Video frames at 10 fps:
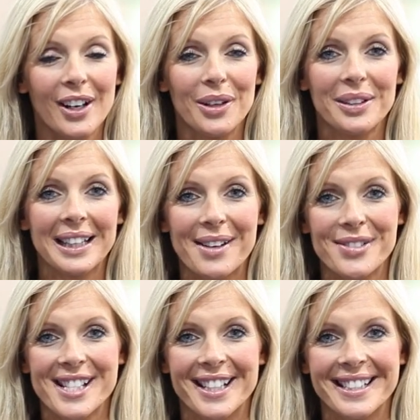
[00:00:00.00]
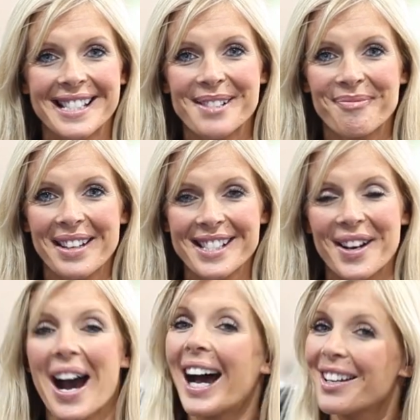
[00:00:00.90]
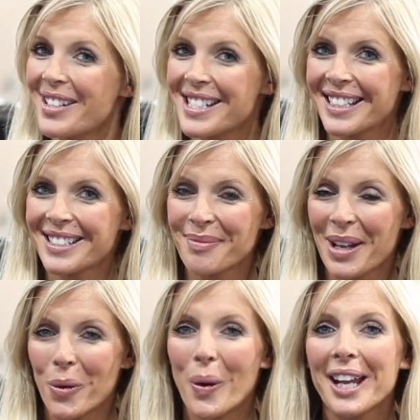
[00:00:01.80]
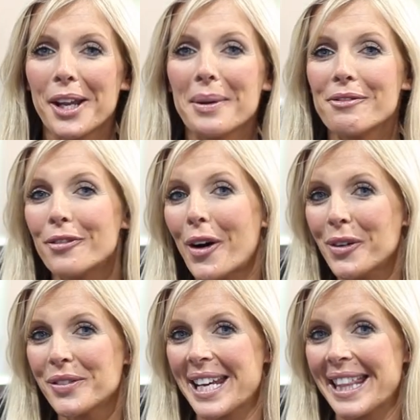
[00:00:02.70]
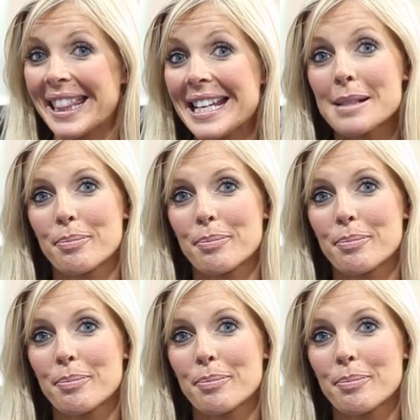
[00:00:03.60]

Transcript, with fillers: of Levertons. So hi Richard, why are you involved in this